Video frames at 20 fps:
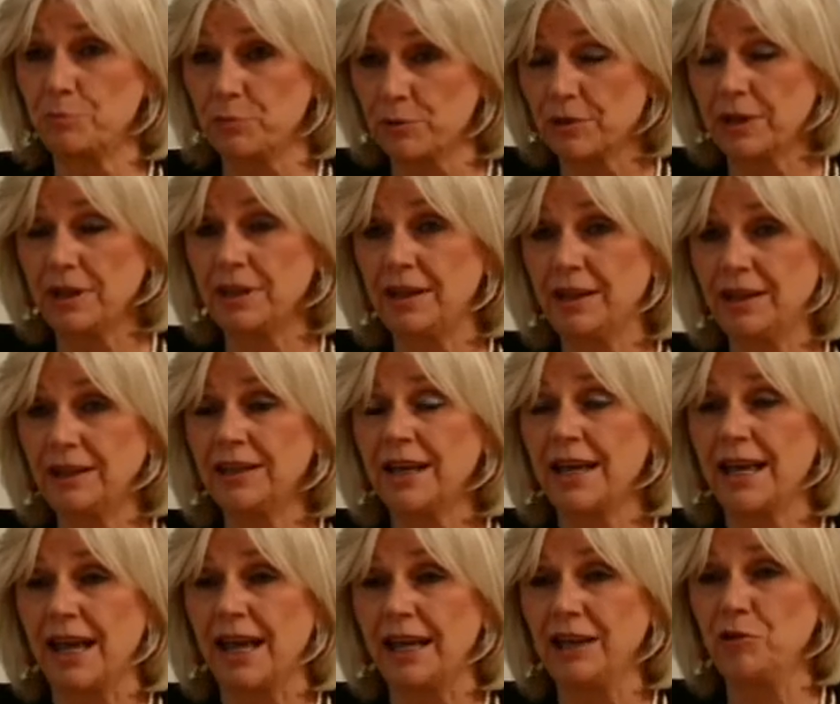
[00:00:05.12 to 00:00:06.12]
breathing
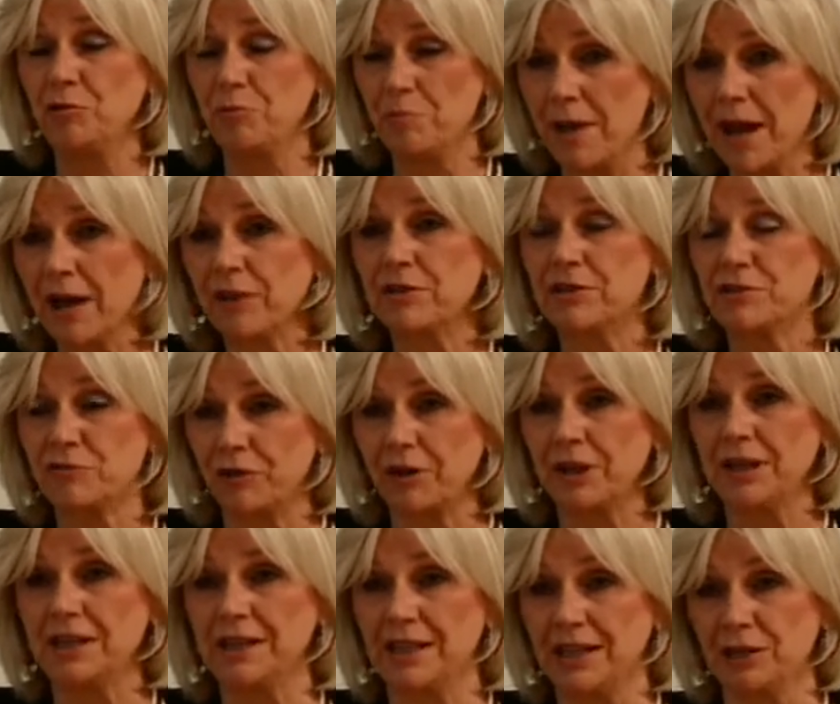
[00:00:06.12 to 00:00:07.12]
and your mouth is for
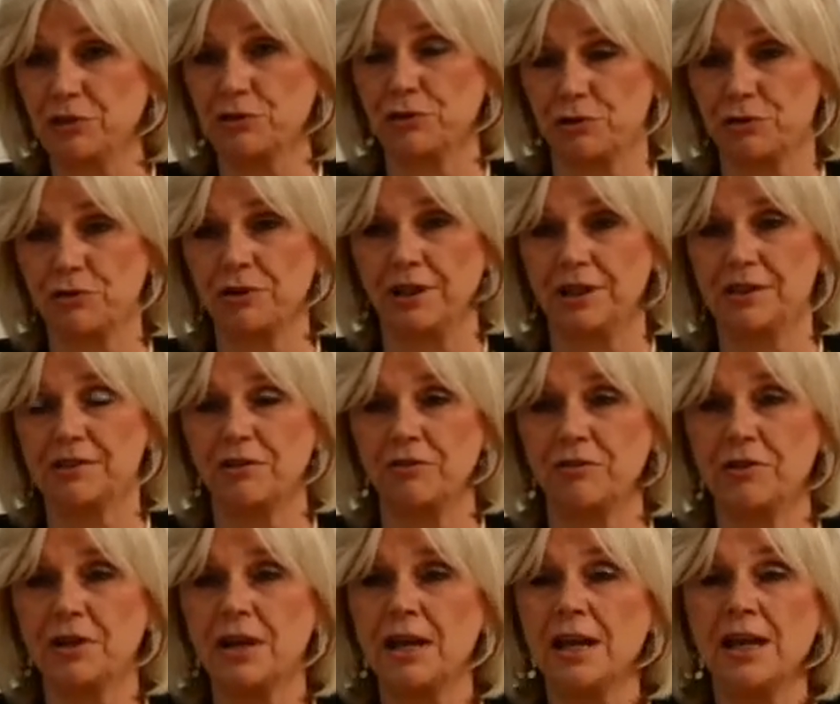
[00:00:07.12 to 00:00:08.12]
eating and talking. So
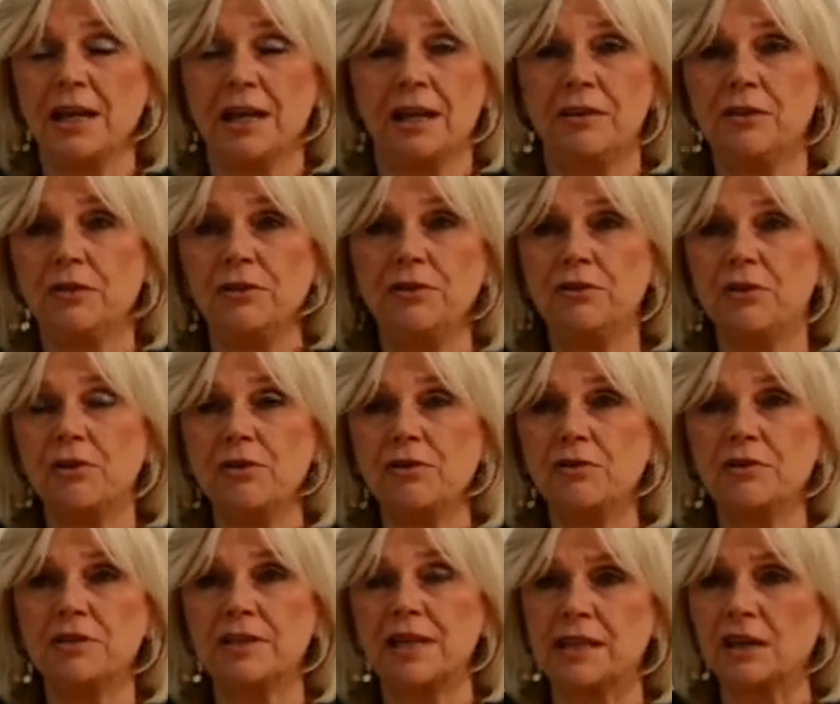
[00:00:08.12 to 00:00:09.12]
the
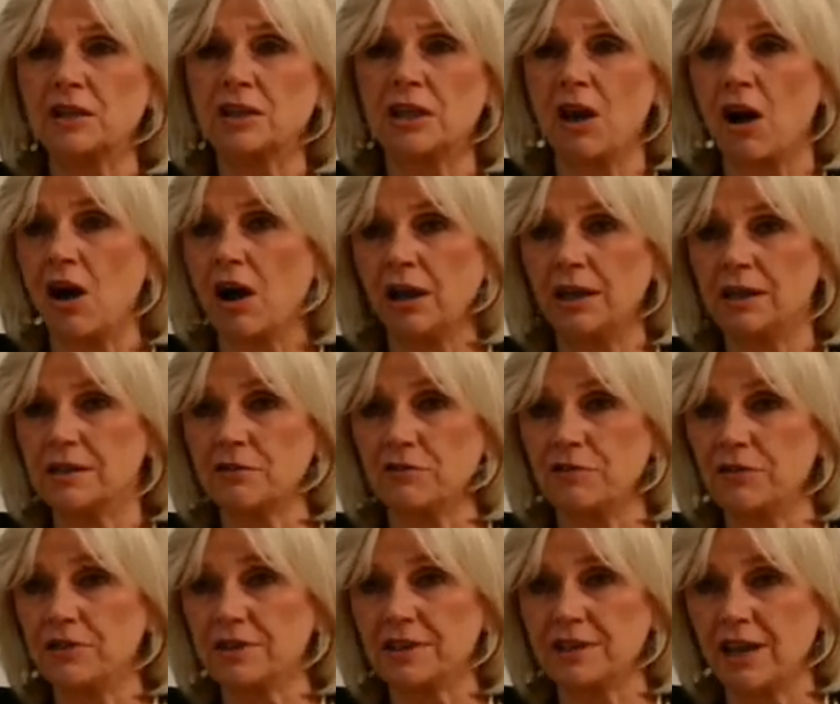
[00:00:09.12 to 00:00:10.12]
nose, it's actually a highly
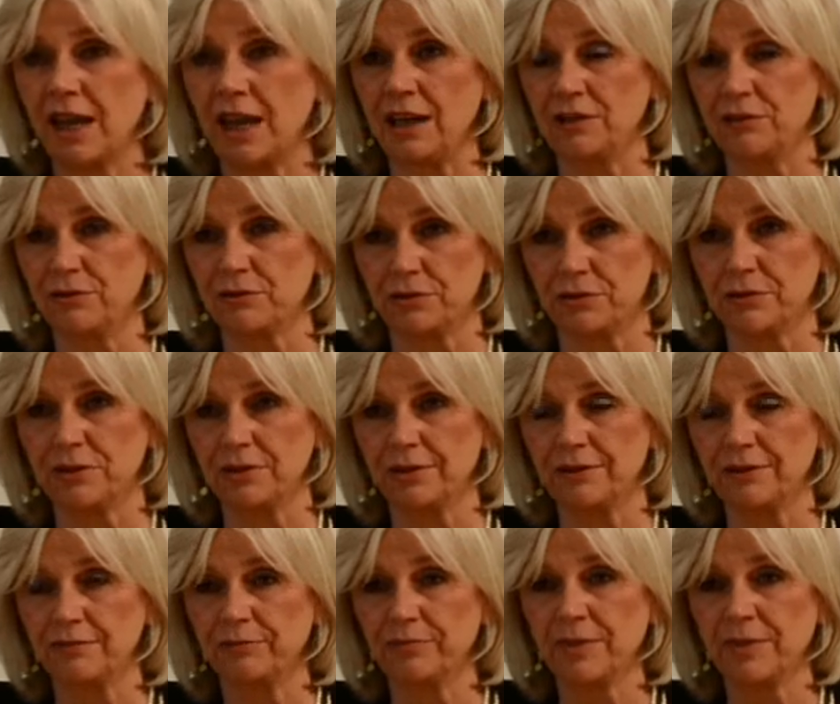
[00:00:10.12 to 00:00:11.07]
sophisticated organ.